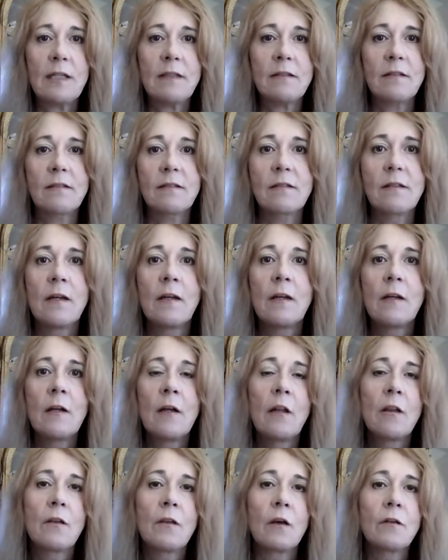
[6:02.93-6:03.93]
place.
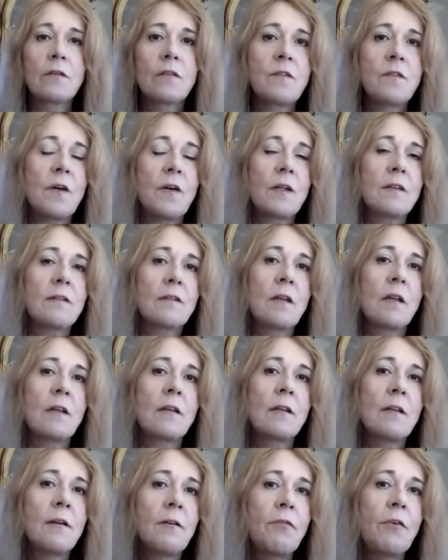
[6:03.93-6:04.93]
Those of us
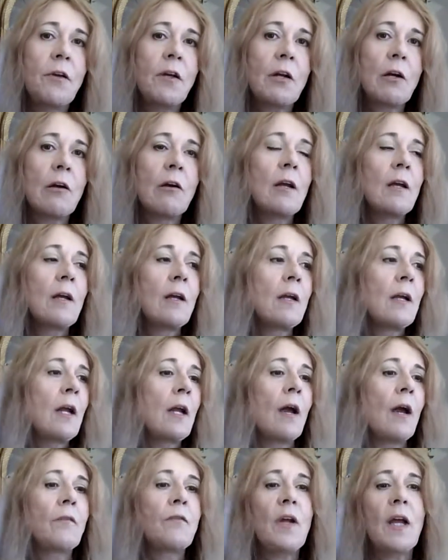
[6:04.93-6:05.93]
that live here
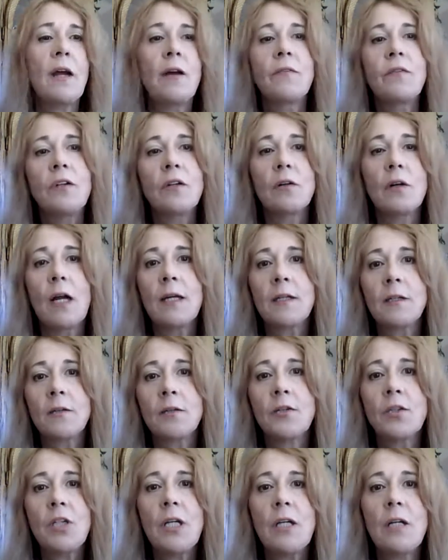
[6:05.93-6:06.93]
have a heavier
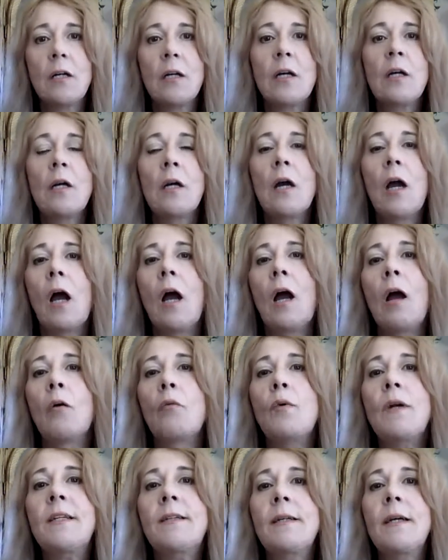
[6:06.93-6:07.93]
energy.
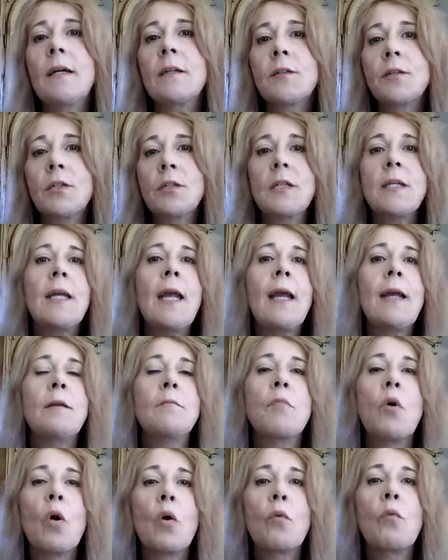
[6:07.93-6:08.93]
We tend to
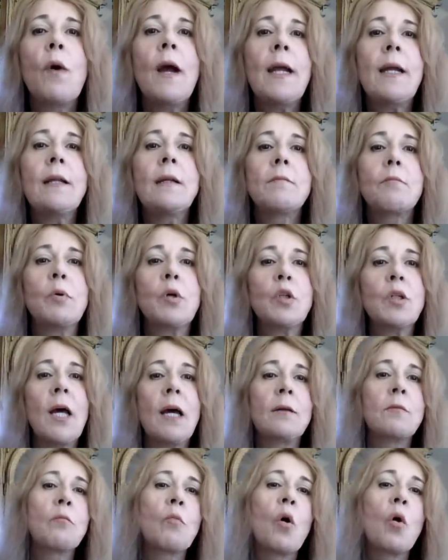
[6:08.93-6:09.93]
gain more weight, put
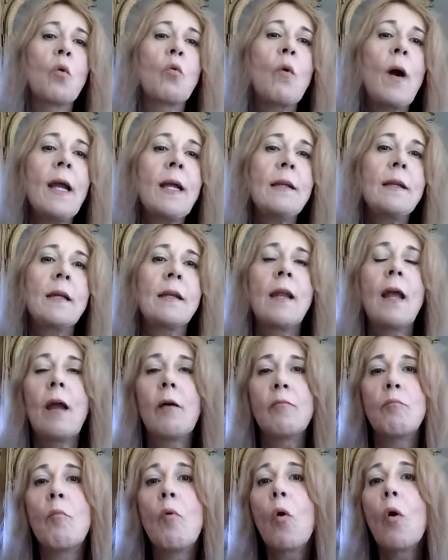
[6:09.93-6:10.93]
on more weight, and
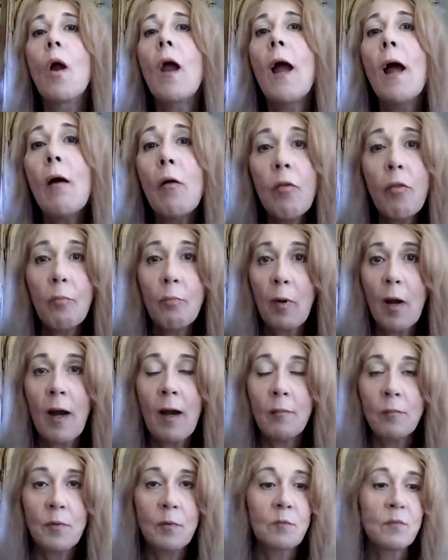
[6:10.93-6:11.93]
have more health
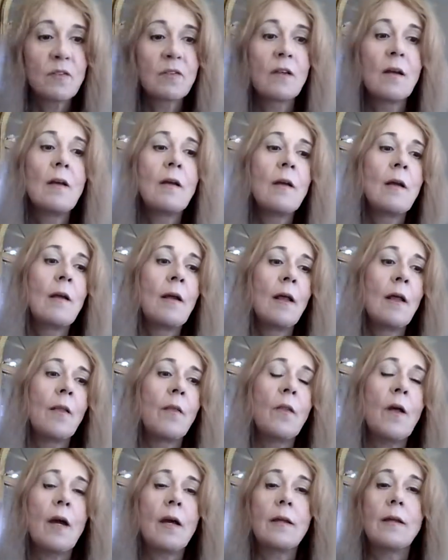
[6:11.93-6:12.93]
problems
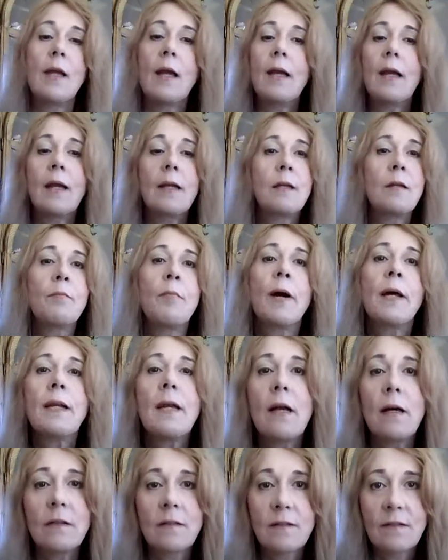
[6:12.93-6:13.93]
than
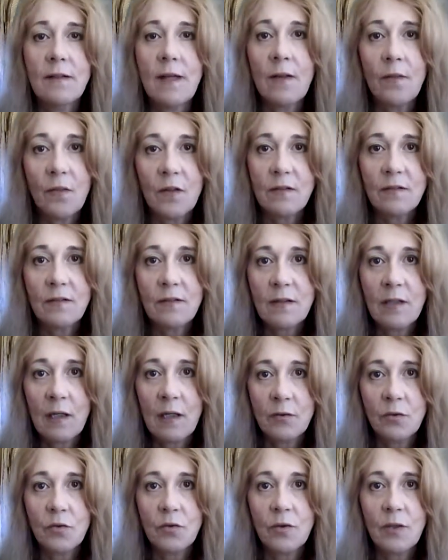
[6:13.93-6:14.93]
anybody else in this
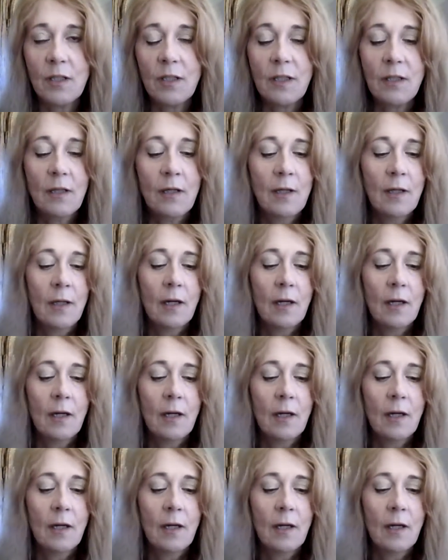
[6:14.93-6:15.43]
country.